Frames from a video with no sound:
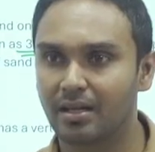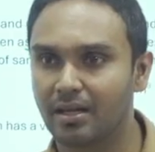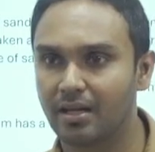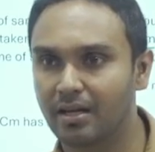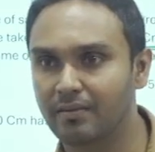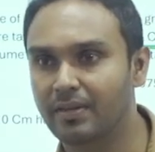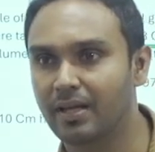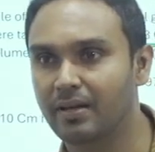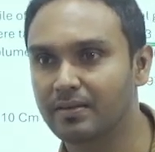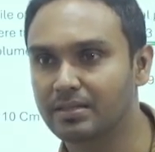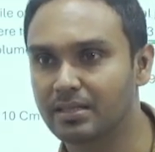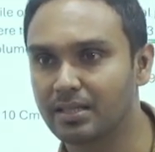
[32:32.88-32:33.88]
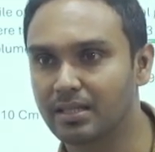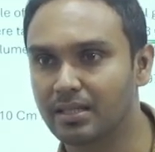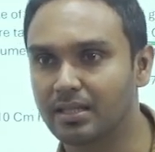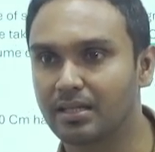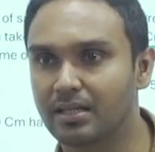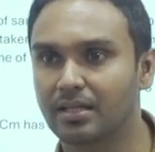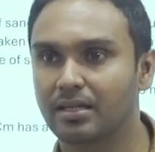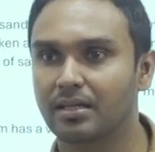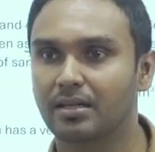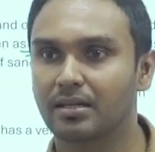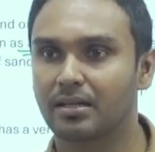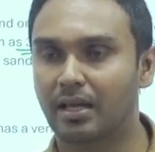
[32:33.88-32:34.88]
If there was a
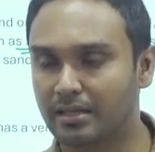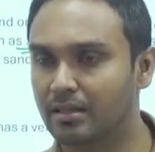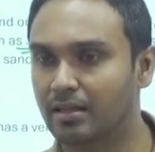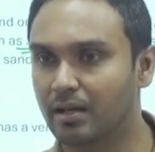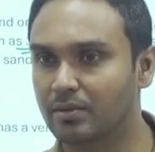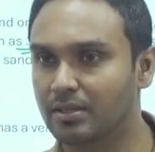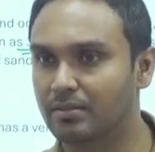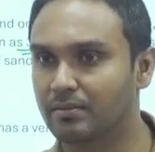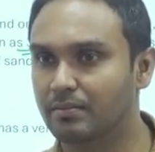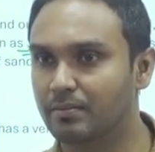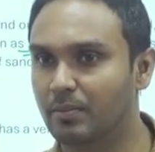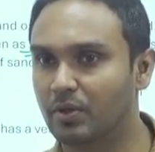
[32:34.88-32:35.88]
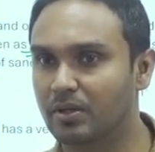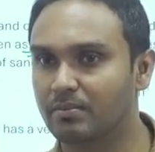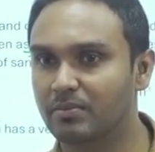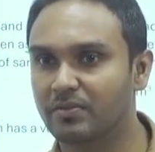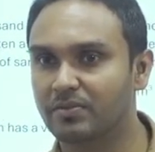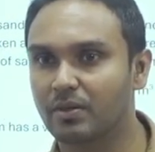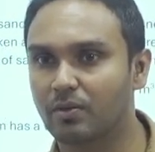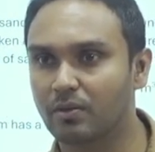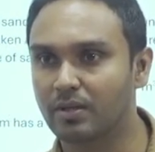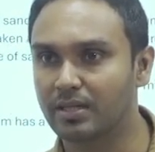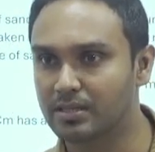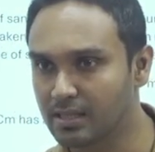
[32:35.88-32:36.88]
now the bottom of the
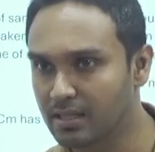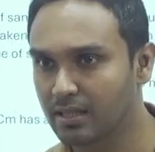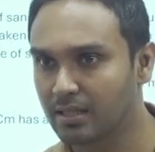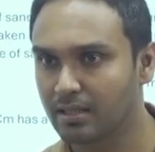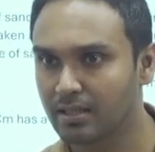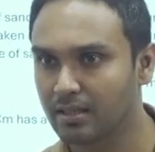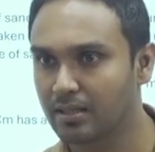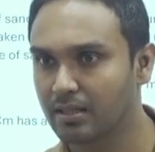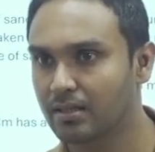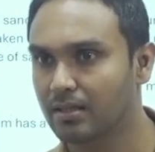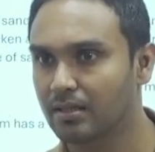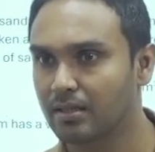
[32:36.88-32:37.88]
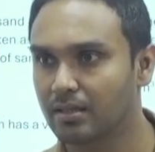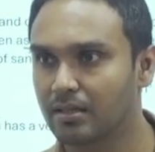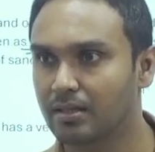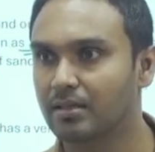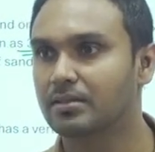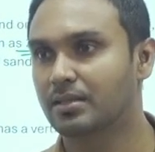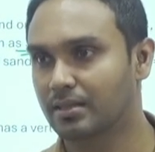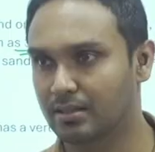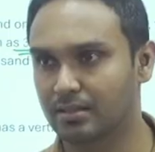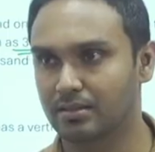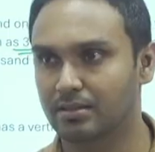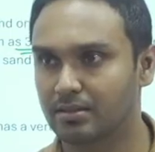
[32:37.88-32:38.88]
cone is a
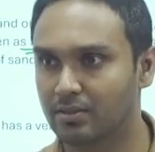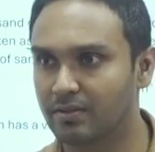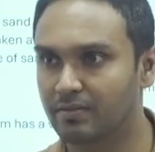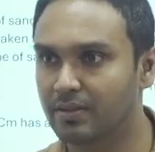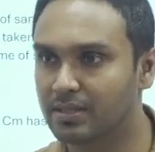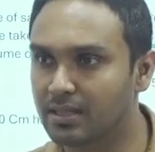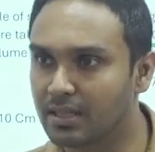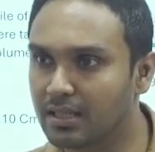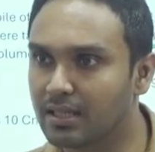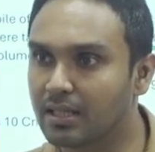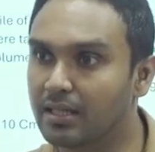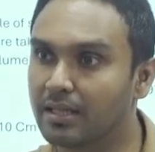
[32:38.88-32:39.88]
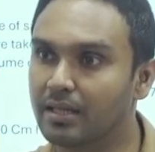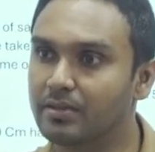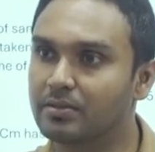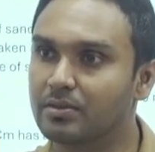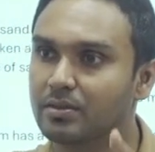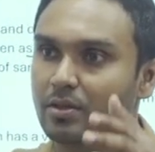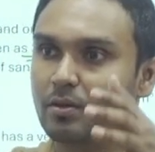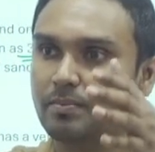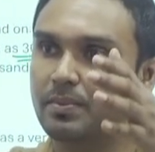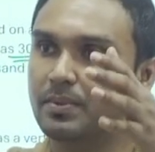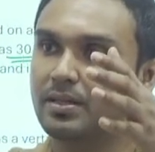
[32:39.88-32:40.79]
circle. So if the circle continues to the top,